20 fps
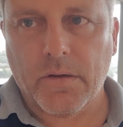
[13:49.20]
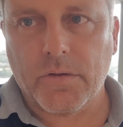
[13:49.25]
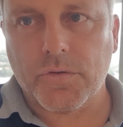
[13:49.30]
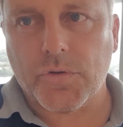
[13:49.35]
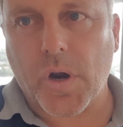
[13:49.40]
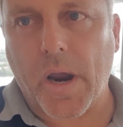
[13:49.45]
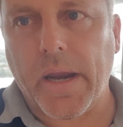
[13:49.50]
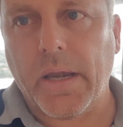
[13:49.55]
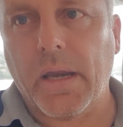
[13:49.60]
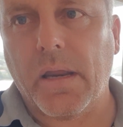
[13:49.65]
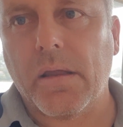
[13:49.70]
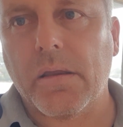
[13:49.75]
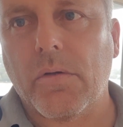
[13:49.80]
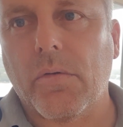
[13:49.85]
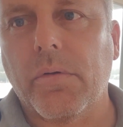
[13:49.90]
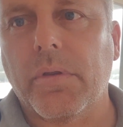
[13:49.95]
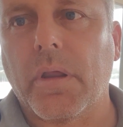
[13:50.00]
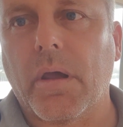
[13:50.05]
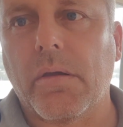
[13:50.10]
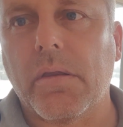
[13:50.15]
Training is
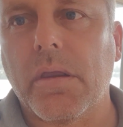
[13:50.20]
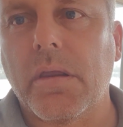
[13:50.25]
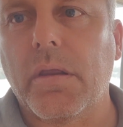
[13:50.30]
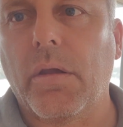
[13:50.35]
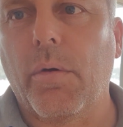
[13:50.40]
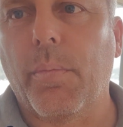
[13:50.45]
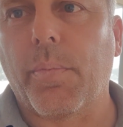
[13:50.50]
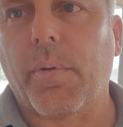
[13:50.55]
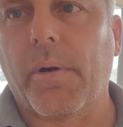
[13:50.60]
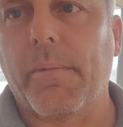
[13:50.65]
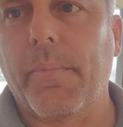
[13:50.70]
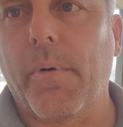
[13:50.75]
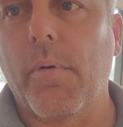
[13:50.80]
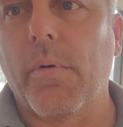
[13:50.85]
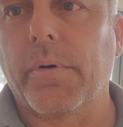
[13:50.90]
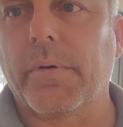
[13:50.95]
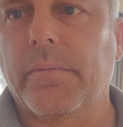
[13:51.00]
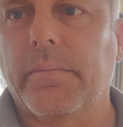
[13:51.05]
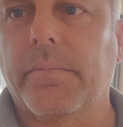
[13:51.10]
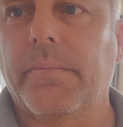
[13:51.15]
also super
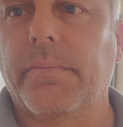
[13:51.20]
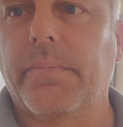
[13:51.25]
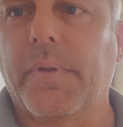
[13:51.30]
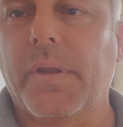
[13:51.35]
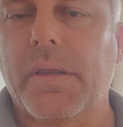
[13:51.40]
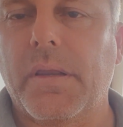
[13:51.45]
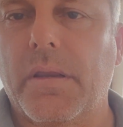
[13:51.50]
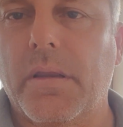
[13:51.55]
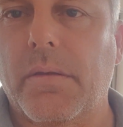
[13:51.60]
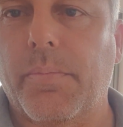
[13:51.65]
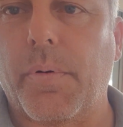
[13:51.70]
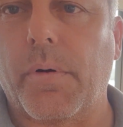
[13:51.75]
important. This is